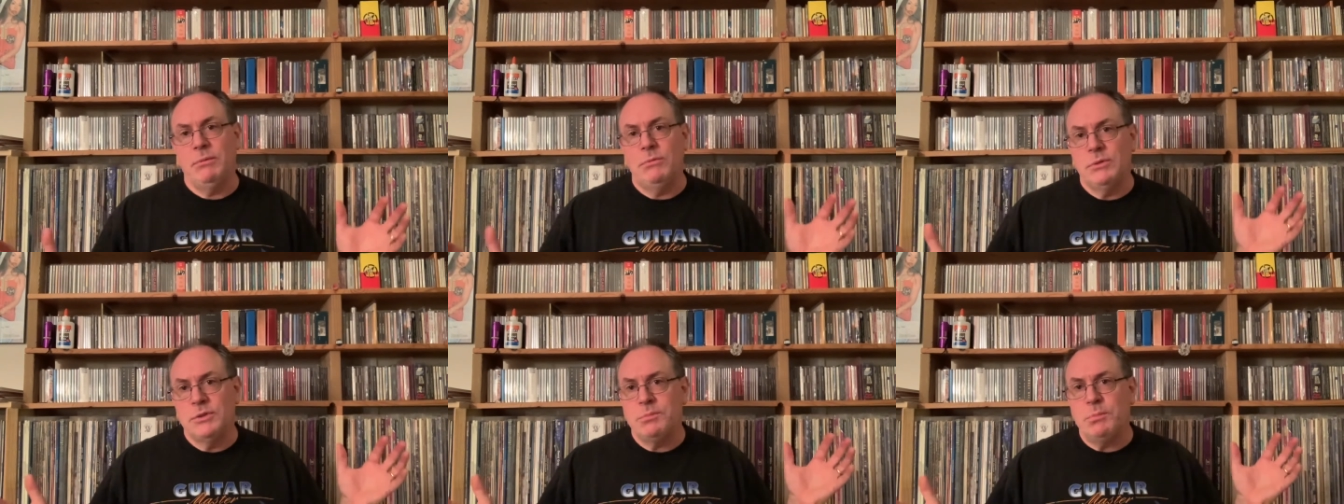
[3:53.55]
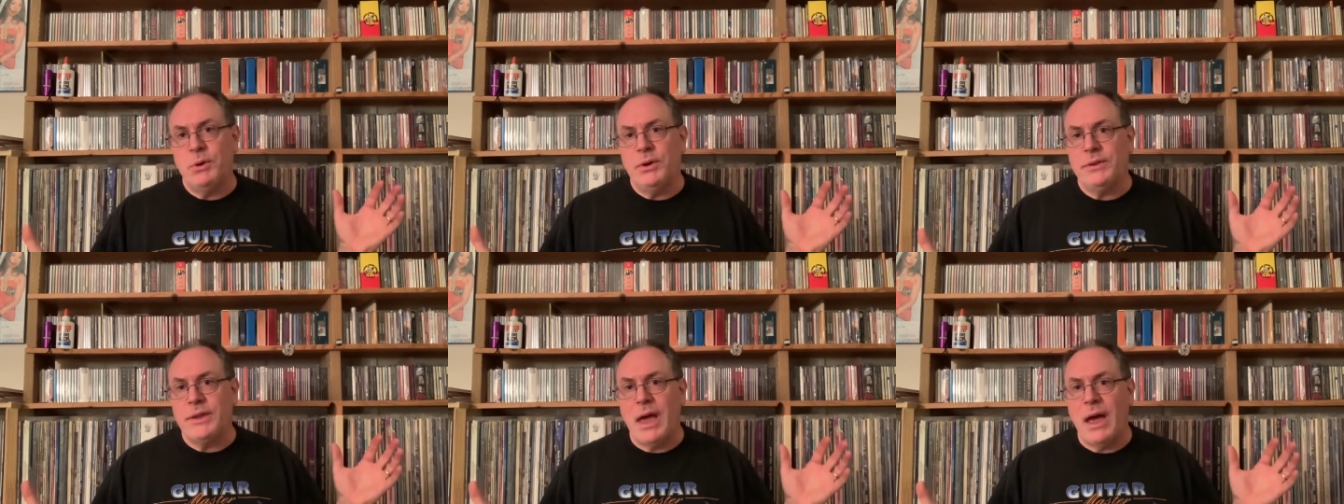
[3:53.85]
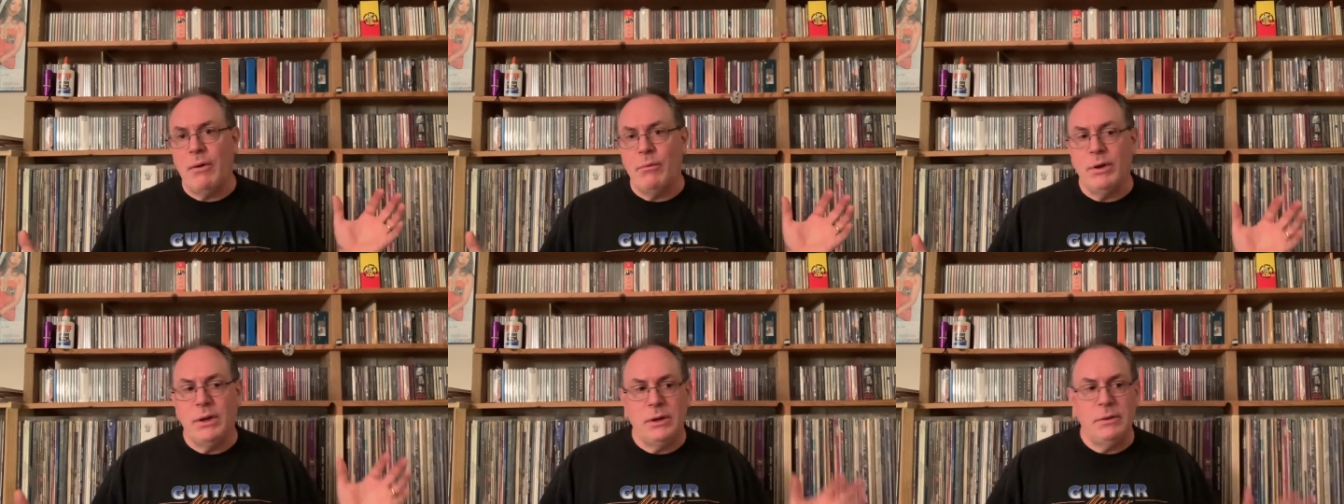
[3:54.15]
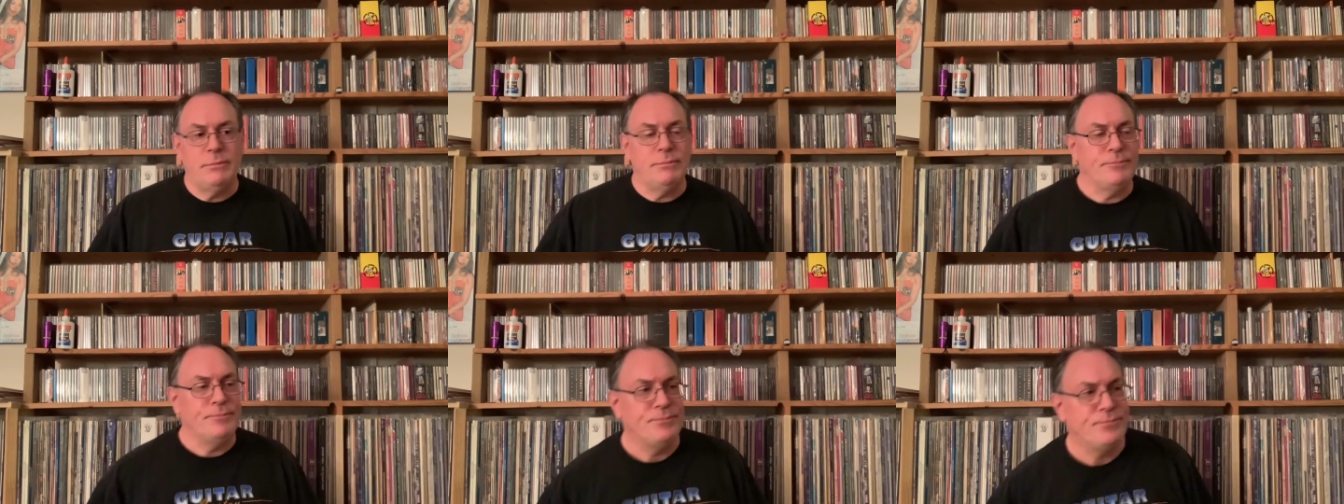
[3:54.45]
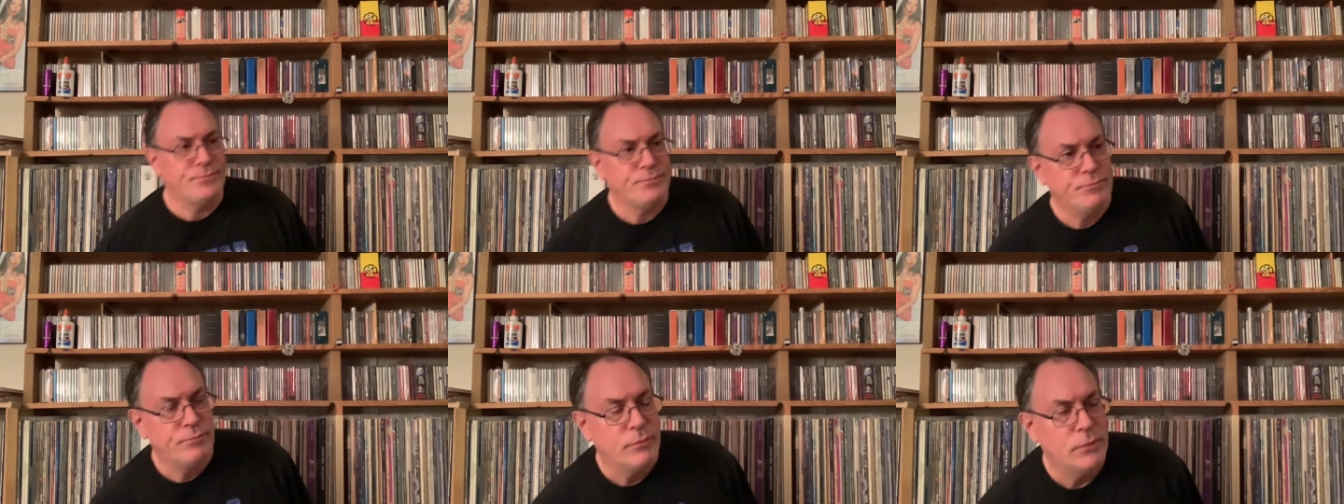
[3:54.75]
Let's put it that way.
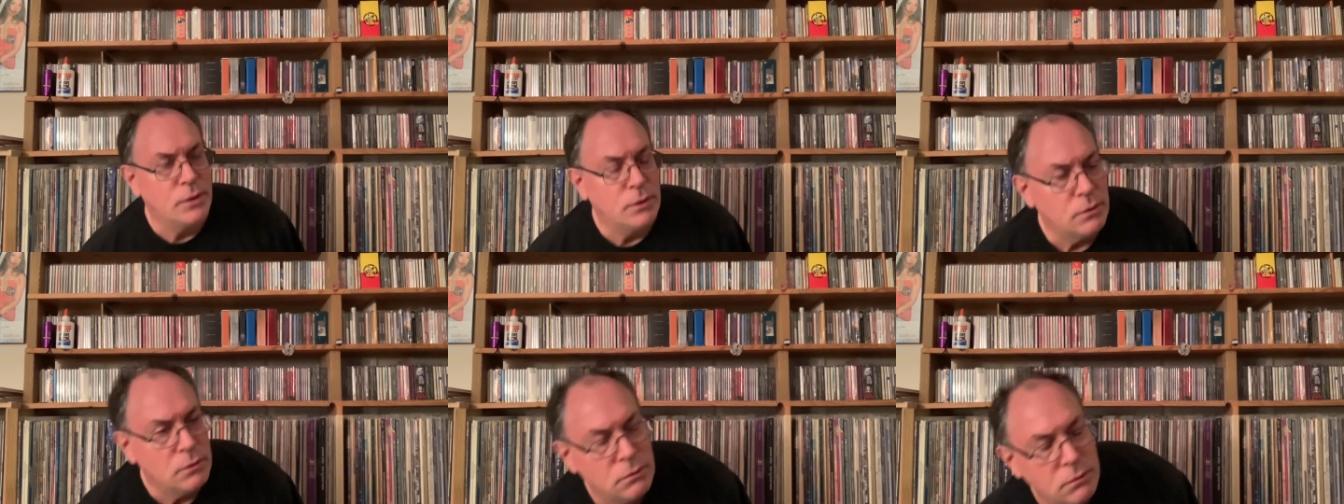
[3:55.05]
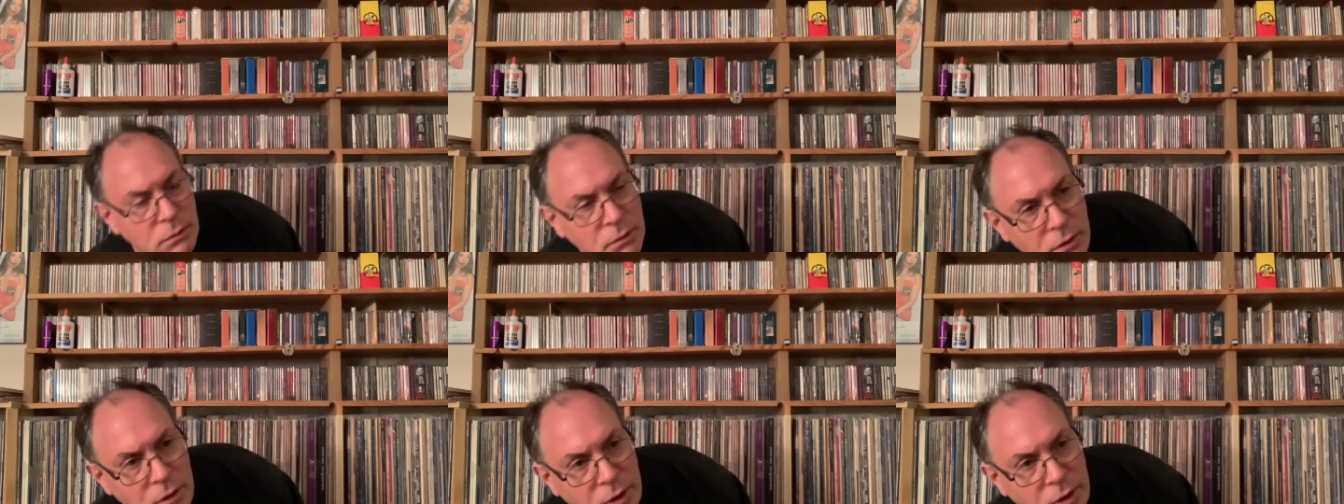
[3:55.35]
All